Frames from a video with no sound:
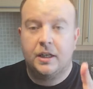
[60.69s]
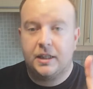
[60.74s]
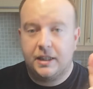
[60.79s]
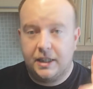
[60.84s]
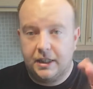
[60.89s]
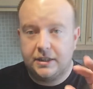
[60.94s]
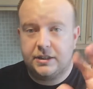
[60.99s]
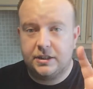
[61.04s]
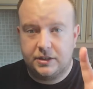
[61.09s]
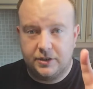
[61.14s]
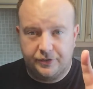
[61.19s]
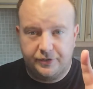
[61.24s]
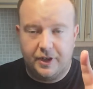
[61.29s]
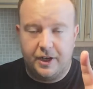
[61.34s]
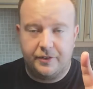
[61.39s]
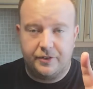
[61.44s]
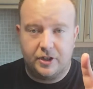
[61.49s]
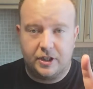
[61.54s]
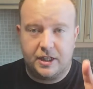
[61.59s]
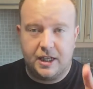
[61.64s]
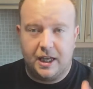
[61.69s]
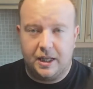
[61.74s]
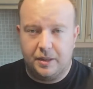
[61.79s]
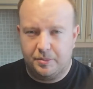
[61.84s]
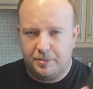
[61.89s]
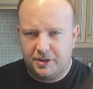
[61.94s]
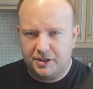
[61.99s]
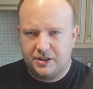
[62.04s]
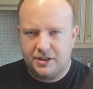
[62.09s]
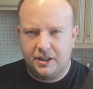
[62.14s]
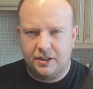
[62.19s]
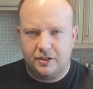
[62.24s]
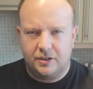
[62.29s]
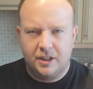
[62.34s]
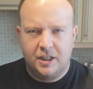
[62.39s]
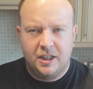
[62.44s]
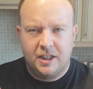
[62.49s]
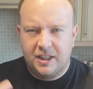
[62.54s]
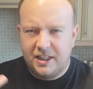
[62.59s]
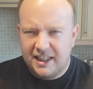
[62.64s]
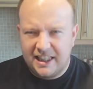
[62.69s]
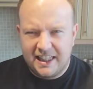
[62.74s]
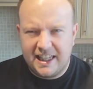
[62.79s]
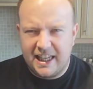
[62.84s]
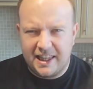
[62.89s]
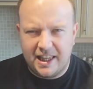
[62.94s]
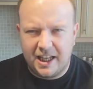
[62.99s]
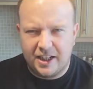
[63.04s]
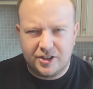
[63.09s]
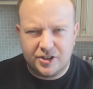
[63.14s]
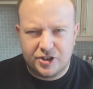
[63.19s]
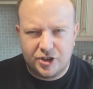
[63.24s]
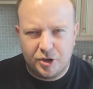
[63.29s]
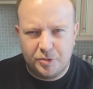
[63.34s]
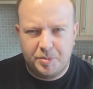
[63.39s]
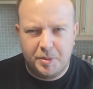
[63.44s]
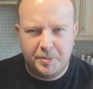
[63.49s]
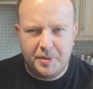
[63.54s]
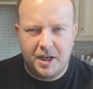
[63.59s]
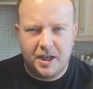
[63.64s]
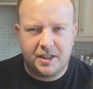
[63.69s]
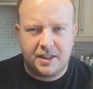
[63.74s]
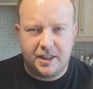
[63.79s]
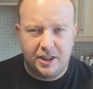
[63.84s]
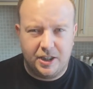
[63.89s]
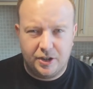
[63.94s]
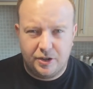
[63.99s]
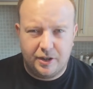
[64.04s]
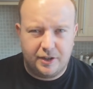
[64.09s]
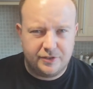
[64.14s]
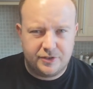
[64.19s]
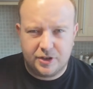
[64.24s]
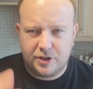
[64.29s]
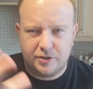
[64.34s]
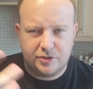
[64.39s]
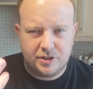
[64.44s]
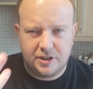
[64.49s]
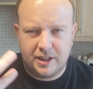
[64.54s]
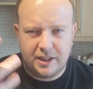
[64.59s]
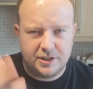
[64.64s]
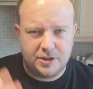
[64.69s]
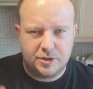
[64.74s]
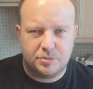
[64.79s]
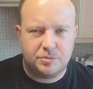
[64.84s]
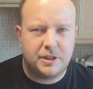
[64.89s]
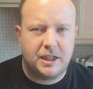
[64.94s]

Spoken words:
Yes, it's a £5 a can, but still, you can get that in a supermarket. You don't have to go to like some